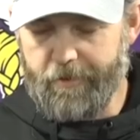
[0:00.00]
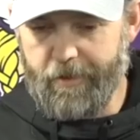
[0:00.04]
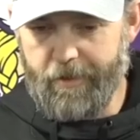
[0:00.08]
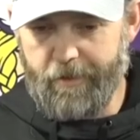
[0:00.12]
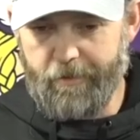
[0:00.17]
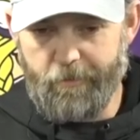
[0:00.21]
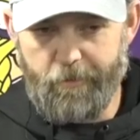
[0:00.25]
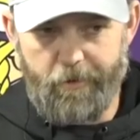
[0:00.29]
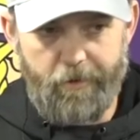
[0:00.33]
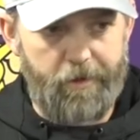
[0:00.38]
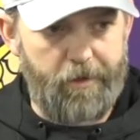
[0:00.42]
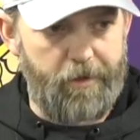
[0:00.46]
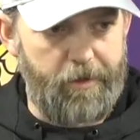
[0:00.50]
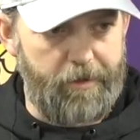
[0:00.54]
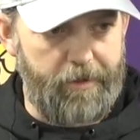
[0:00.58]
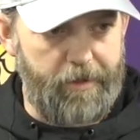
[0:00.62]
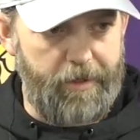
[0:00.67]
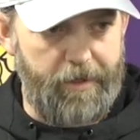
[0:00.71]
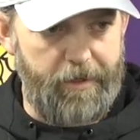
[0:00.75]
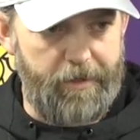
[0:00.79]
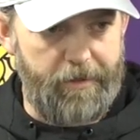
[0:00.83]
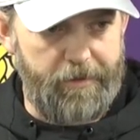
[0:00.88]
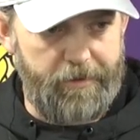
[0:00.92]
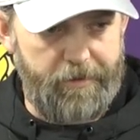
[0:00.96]
kind of work on
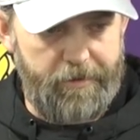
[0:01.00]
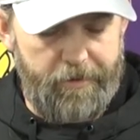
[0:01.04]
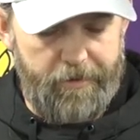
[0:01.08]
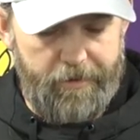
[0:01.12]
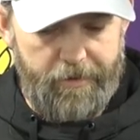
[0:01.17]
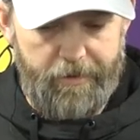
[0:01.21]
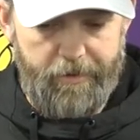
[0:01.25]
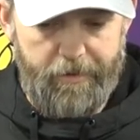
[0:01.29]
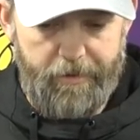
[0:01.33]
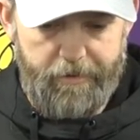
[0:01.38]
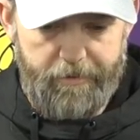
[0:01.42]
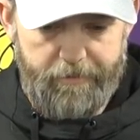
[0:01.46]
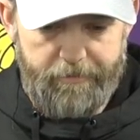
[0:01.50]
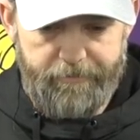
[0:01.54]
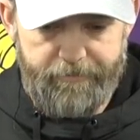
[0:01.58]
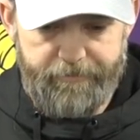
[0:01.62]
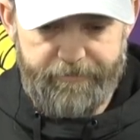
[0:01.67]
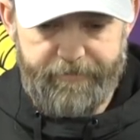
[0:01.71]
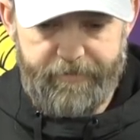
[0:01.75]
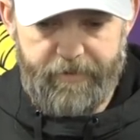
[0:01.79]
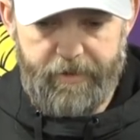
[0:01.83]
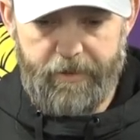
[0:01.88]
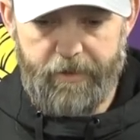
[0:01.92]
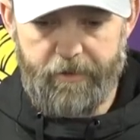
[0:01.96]
that
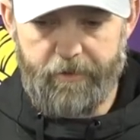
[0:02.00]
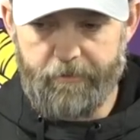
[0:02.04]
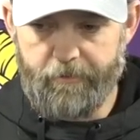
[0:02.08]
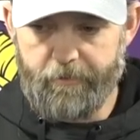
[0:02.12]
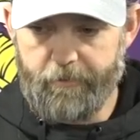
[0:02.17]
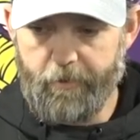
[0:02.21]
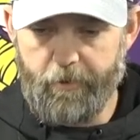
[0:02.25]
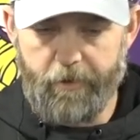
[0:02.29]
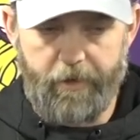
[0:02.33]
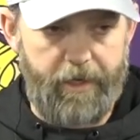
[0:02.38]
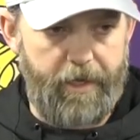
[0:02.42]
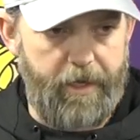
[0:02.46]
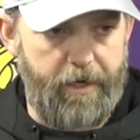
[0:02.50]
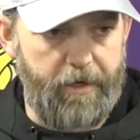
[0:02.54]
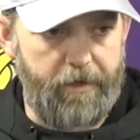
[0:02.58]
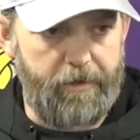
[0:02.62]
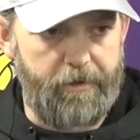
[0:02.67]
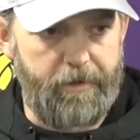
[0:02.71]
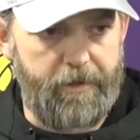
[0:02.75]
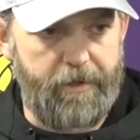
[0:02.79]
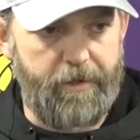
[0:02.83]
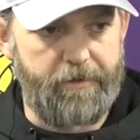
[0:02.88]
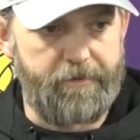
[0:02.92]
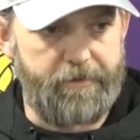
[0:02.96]
you know,
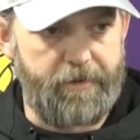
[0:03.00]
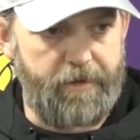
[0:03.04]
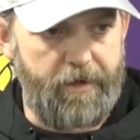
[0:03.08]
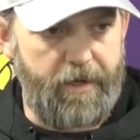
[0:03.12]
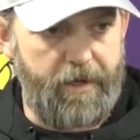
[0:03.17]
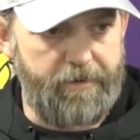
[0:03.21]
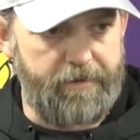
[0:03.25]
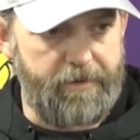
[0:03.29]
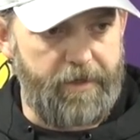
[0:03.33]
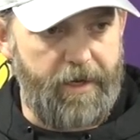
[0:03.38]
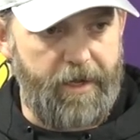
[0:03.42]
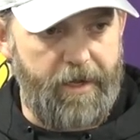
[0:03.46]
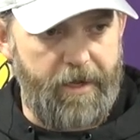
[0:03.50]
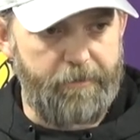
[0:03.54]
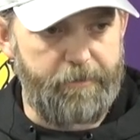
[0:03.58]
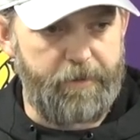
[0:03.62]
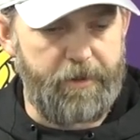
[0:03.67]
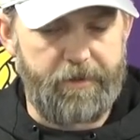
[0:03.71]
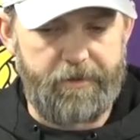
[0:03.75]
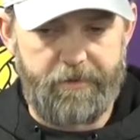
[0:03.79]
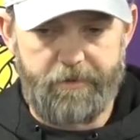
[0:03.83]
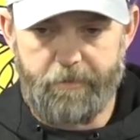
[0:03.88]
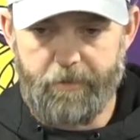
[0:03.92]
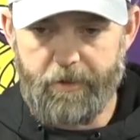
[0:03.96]
organically as it
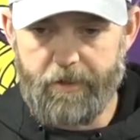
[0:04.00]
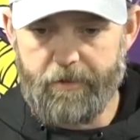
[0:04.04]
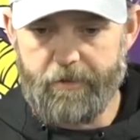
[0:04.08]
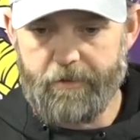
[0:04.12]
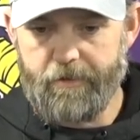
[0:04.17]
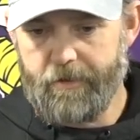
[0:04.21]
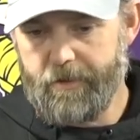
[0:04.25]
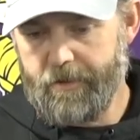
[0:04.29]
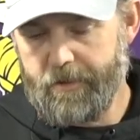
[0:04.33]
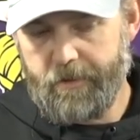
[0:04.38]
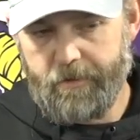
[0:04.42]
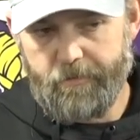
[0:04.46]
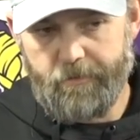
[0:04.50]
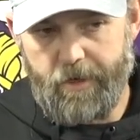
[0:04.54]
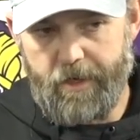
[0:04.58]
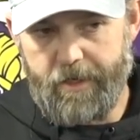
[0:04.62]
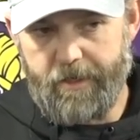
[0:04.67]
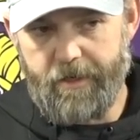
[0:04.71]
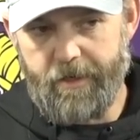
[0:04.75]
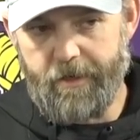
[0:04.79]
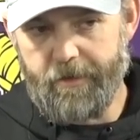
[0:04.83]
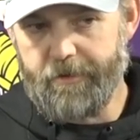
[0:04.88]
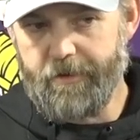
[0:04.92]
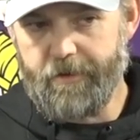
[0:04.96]
happens, but
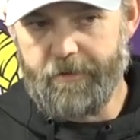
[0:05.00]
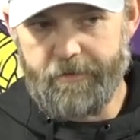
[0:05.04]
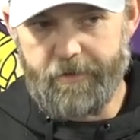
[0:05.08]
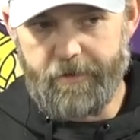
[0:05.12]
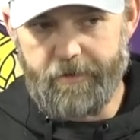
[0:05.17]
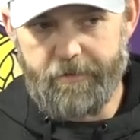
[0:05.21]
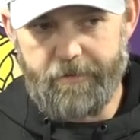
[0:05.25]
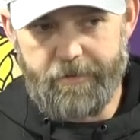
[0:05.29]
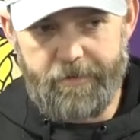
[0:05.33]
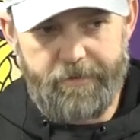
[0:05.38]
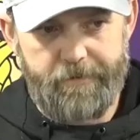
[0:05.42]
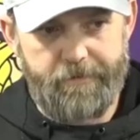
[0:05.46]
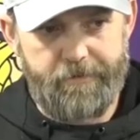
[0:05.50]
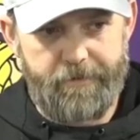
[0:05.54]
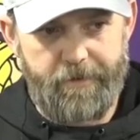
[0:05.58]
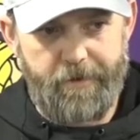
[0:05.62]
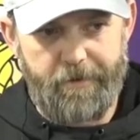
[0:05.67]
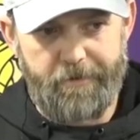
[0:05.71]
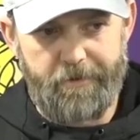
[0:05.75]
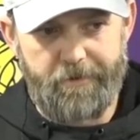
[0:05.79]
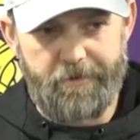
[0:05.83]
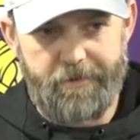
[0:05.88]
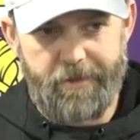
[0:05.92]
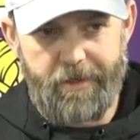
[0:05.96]
right now nothing
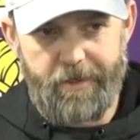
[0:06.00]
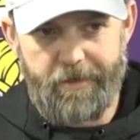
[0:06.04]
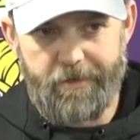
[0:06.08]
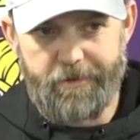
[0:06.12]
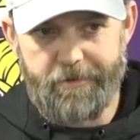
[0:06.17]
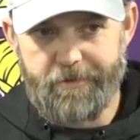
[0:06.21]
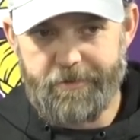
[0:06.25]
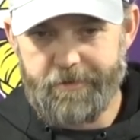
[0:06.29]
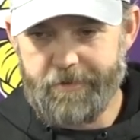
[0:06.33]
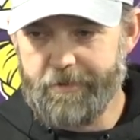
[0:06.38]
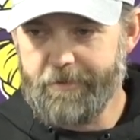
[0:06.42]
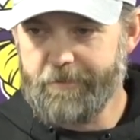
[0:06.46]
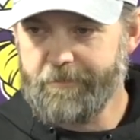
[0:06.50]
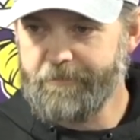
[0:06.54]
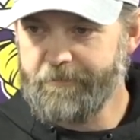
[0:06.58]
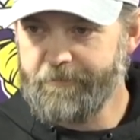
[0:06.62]
changed.